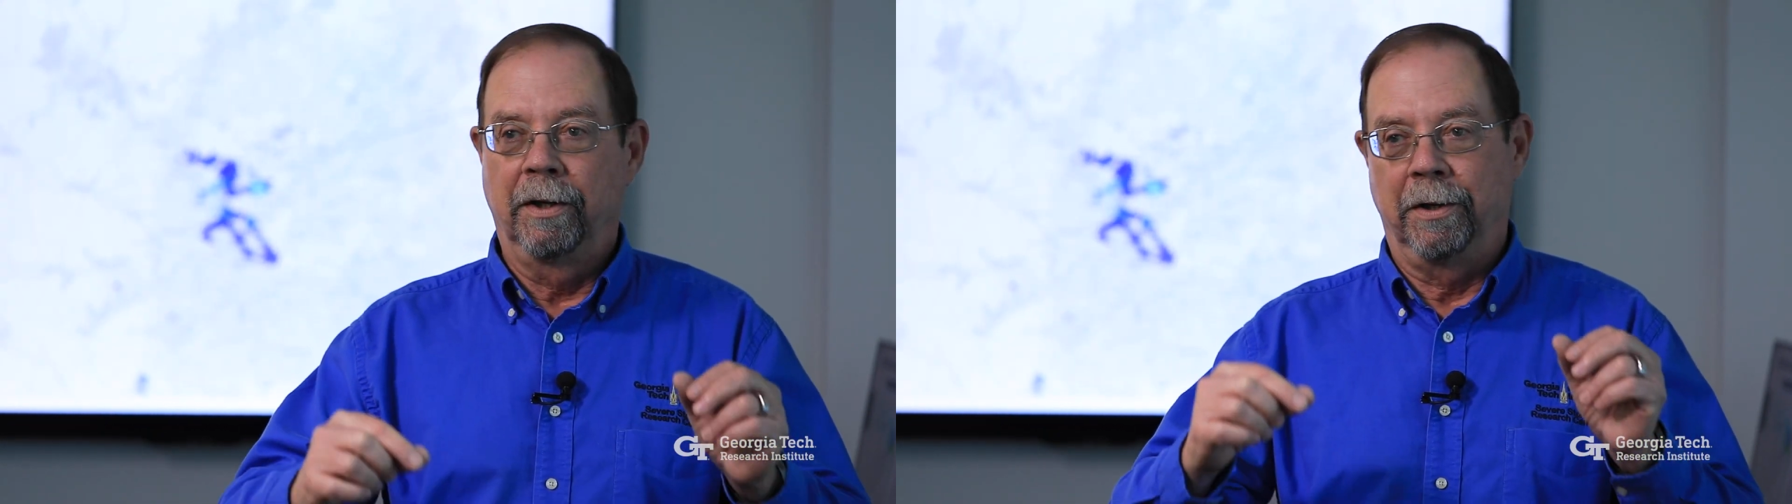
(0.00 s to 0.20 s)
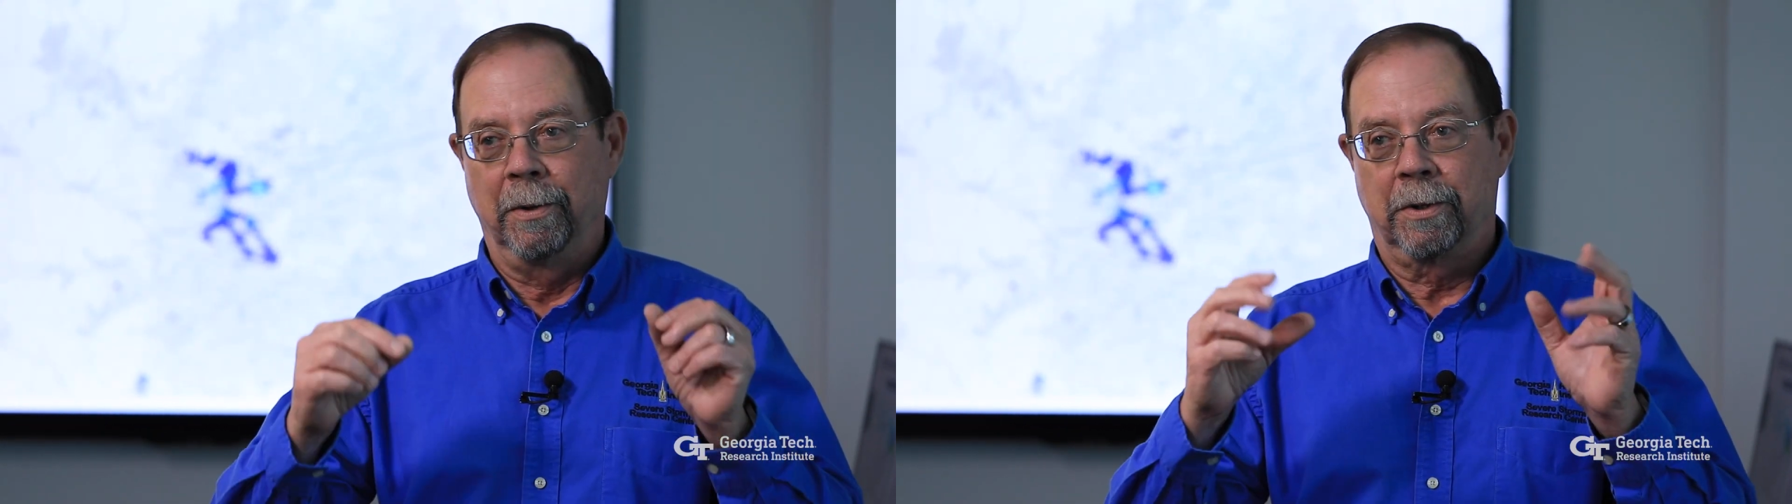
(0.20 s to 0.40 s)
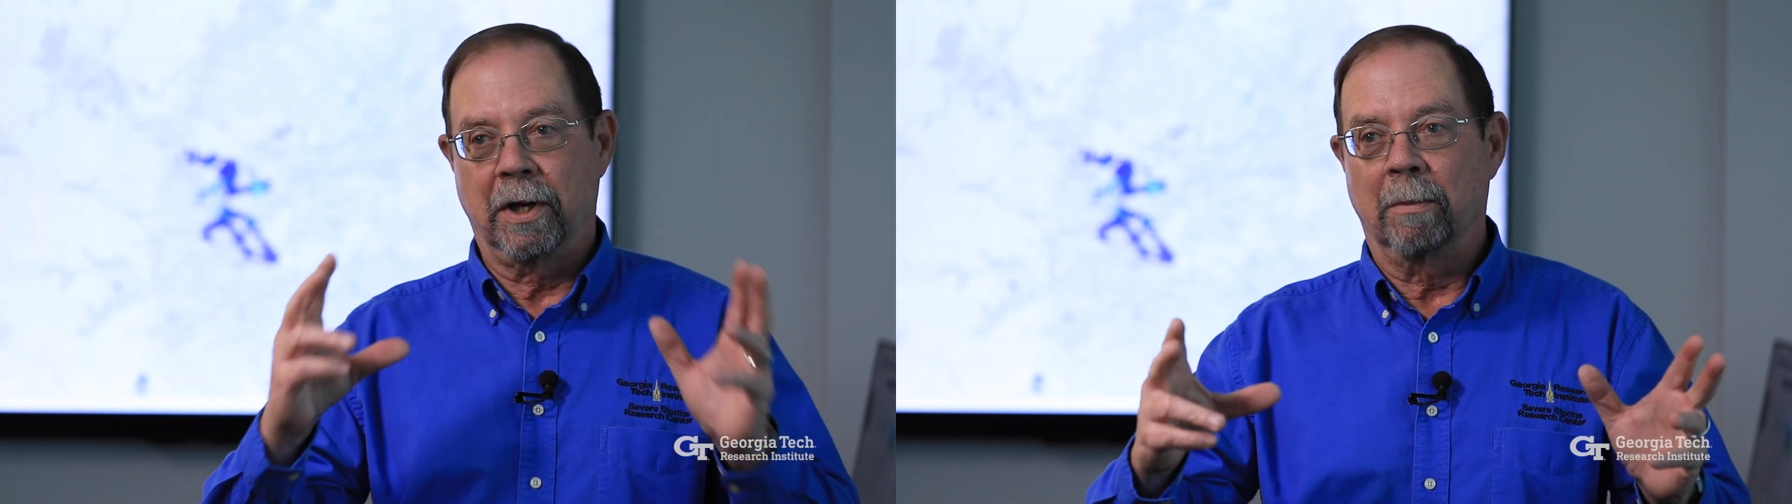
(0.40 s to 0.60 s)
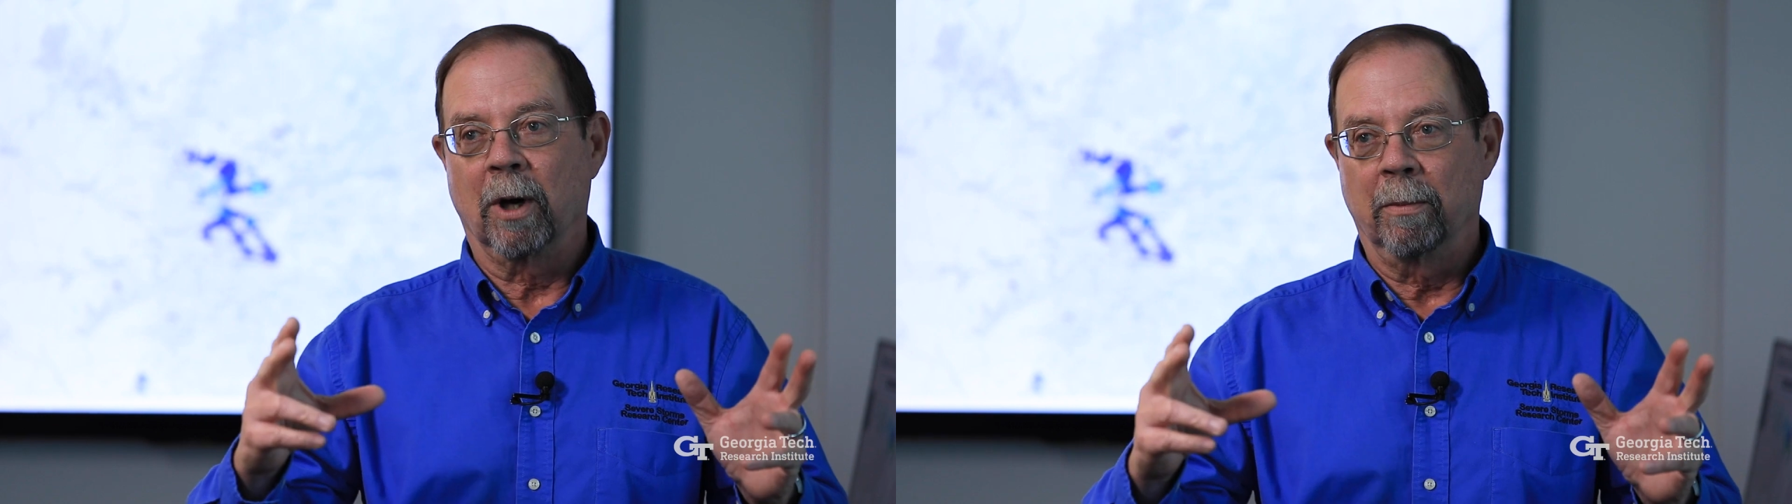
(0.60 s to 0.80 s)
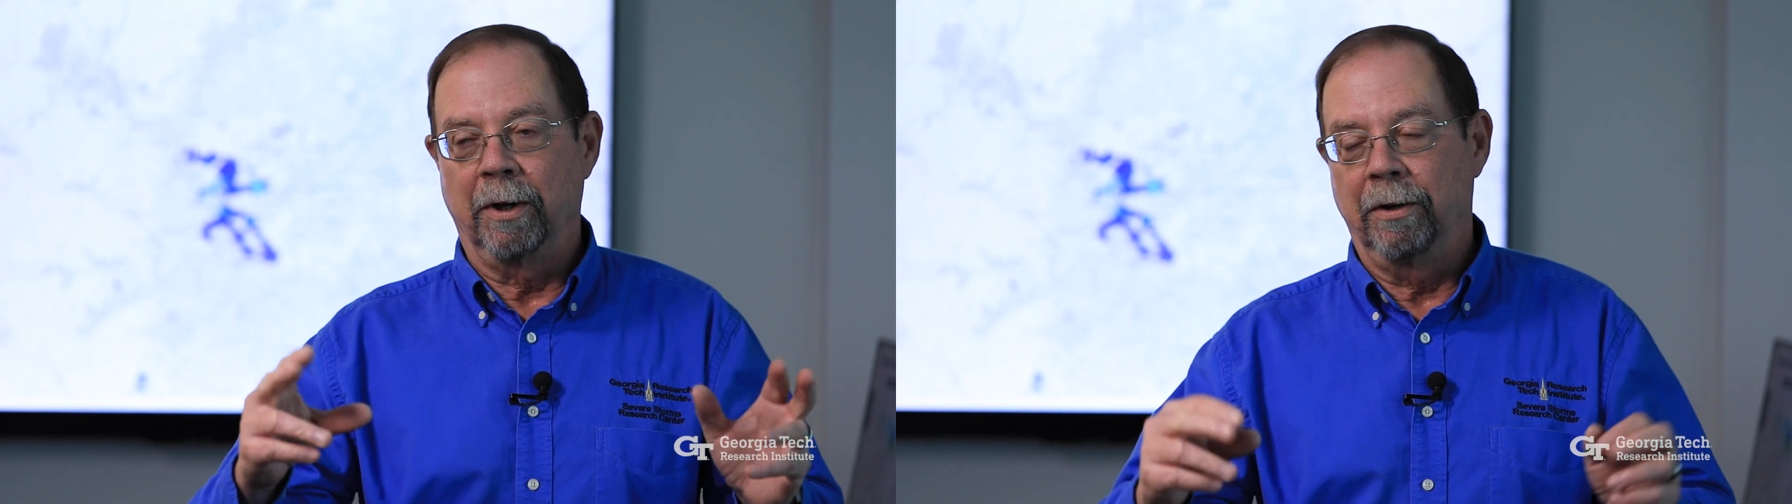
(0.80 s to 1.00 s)
to
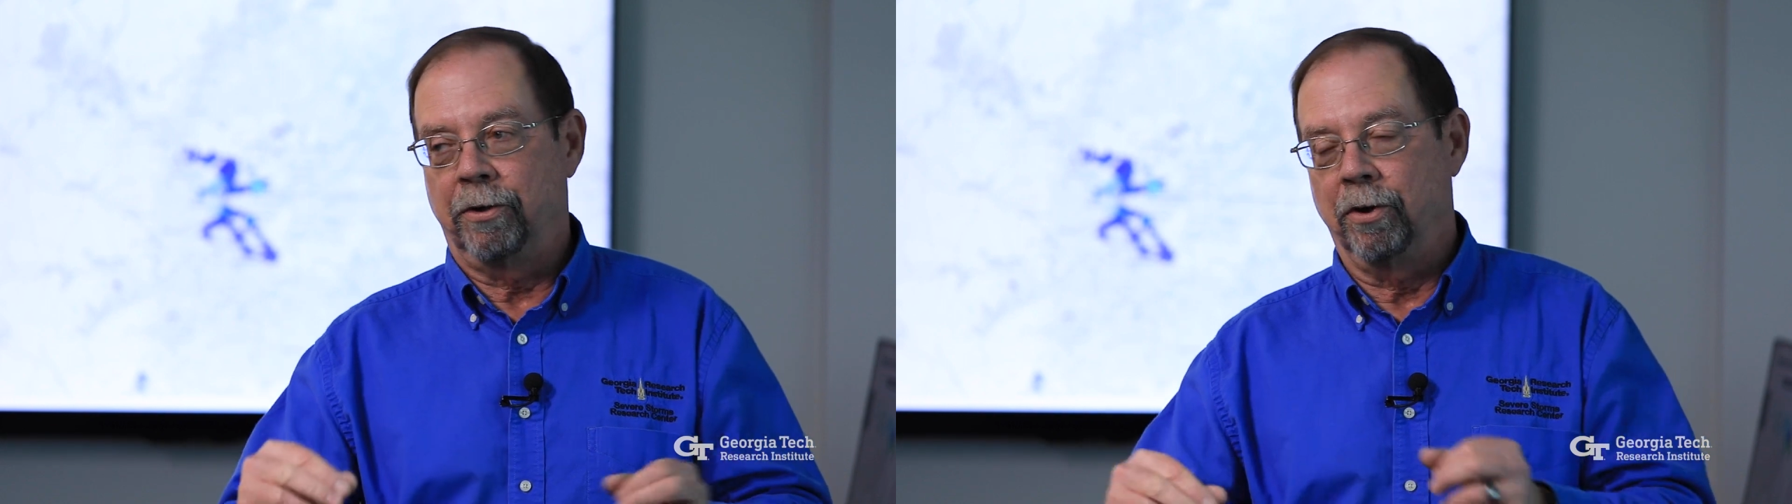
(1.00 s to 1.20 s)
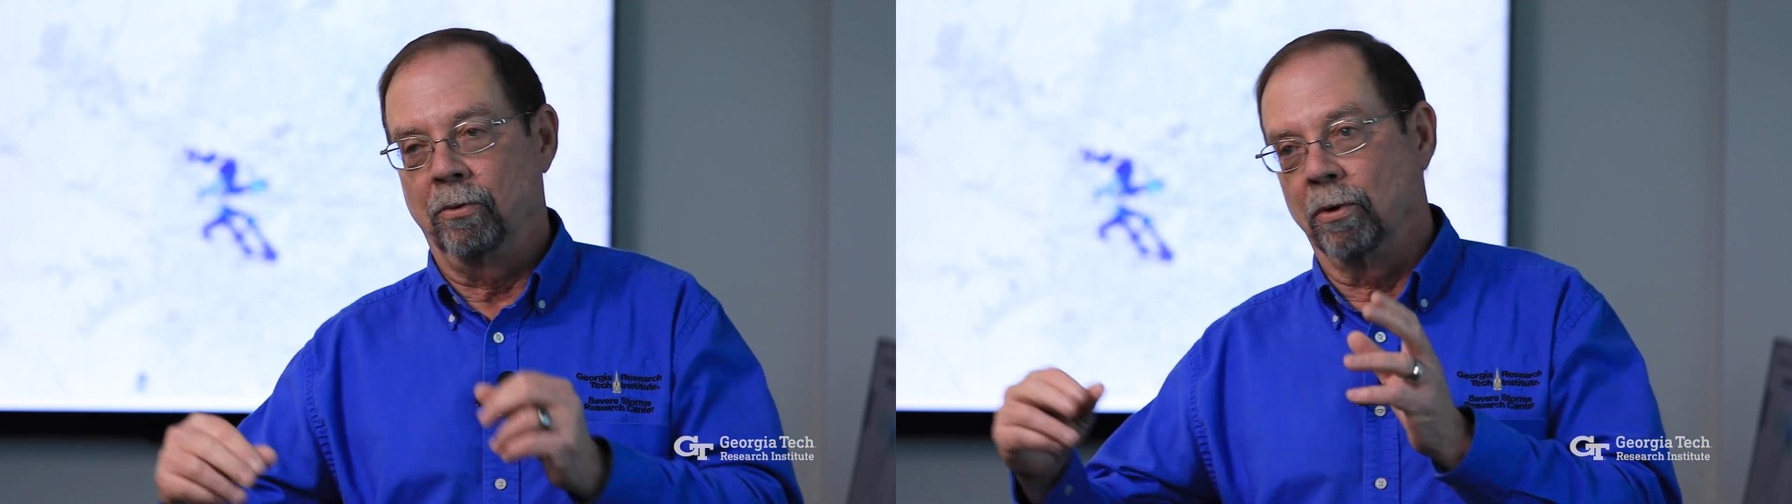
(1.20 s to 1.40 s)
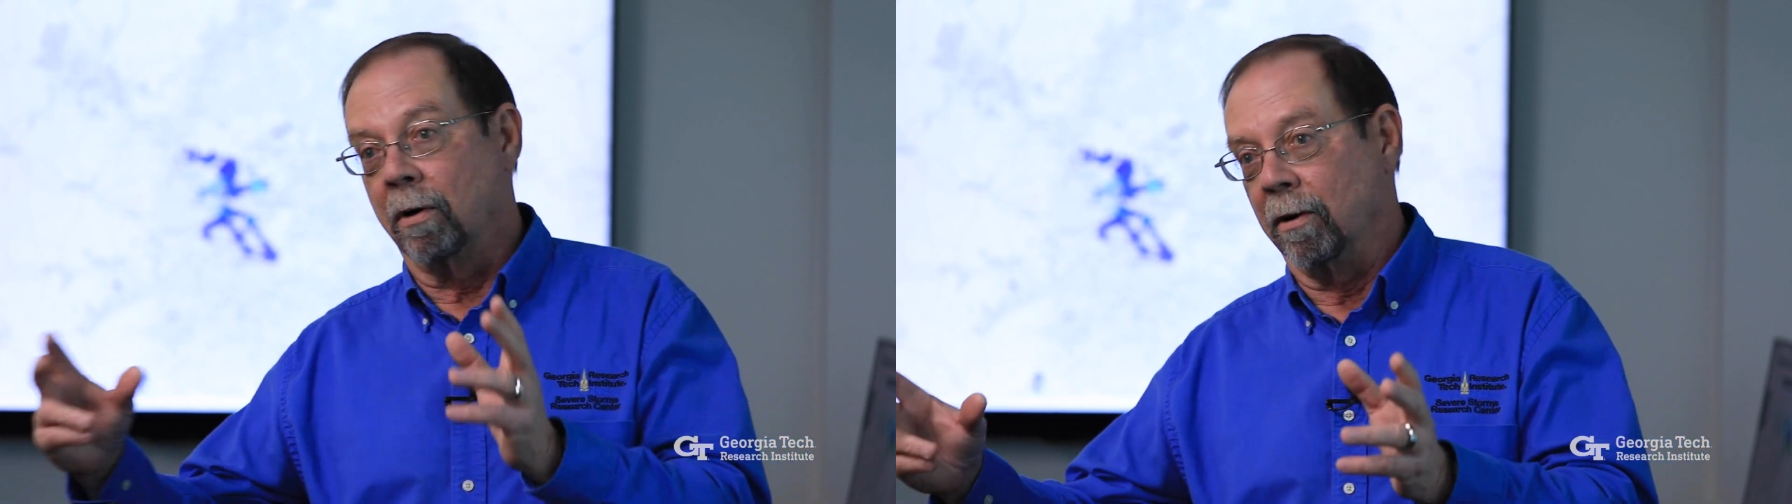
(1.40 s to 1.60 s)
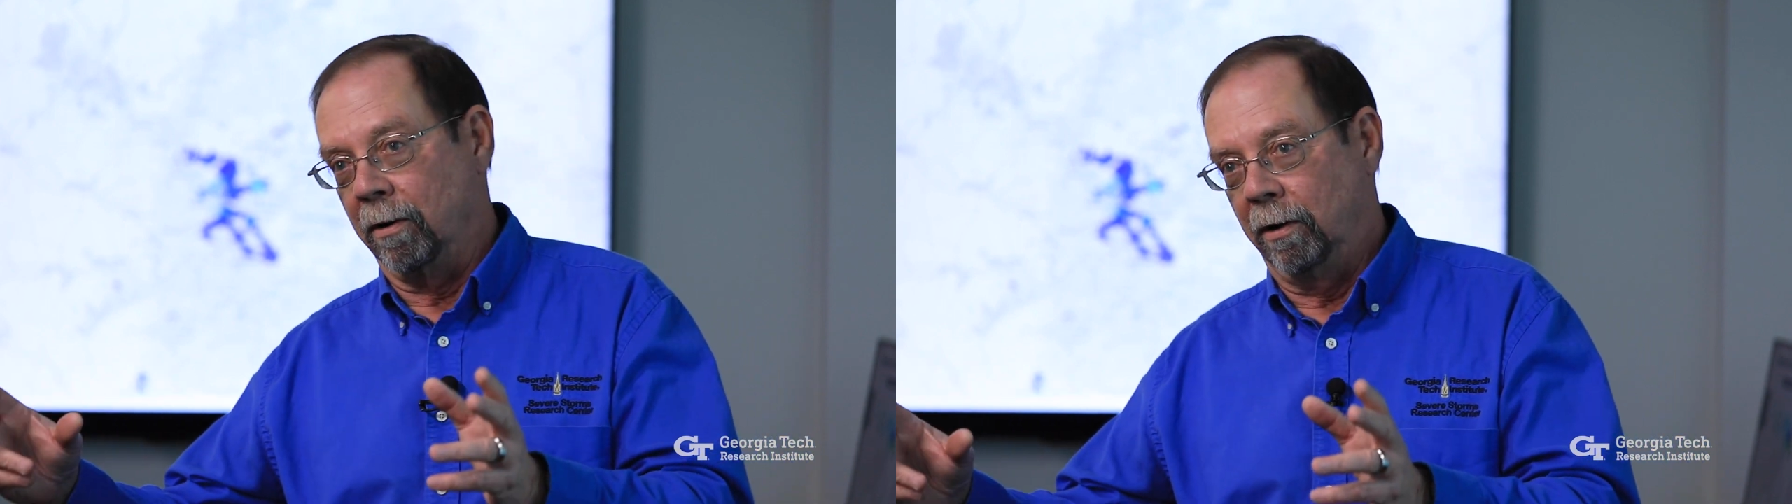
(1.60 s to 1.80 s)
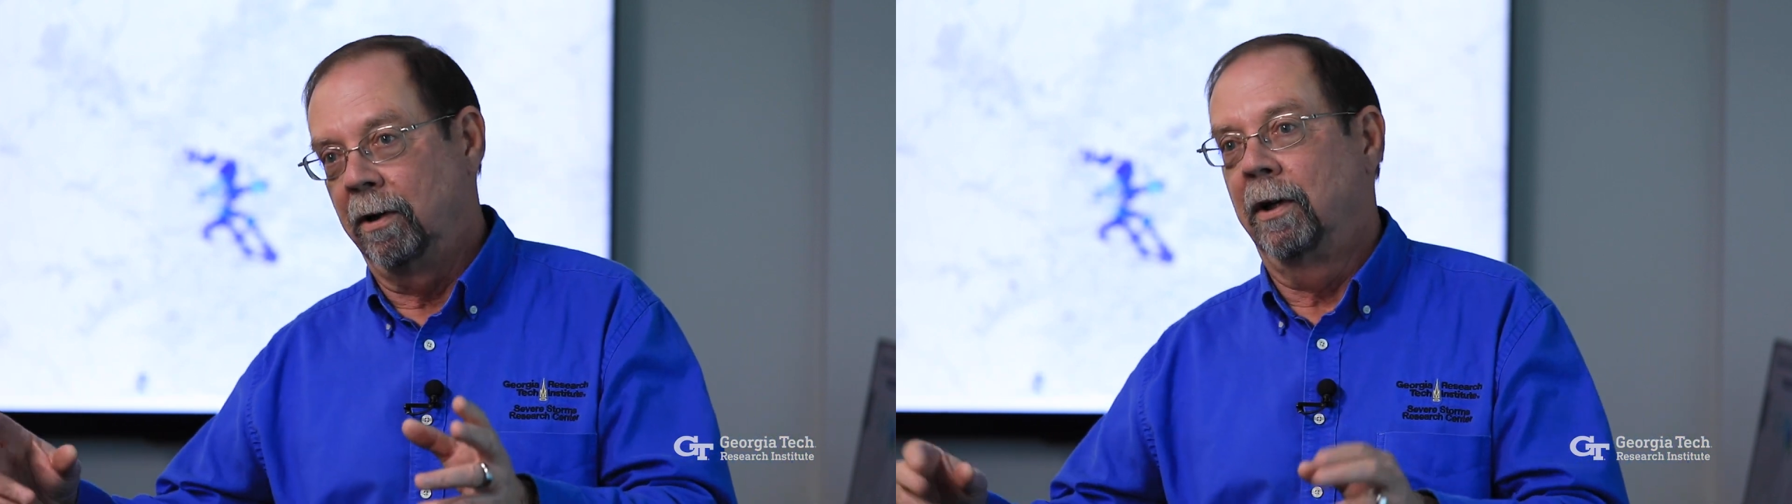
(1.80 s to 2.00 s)
suburban to rural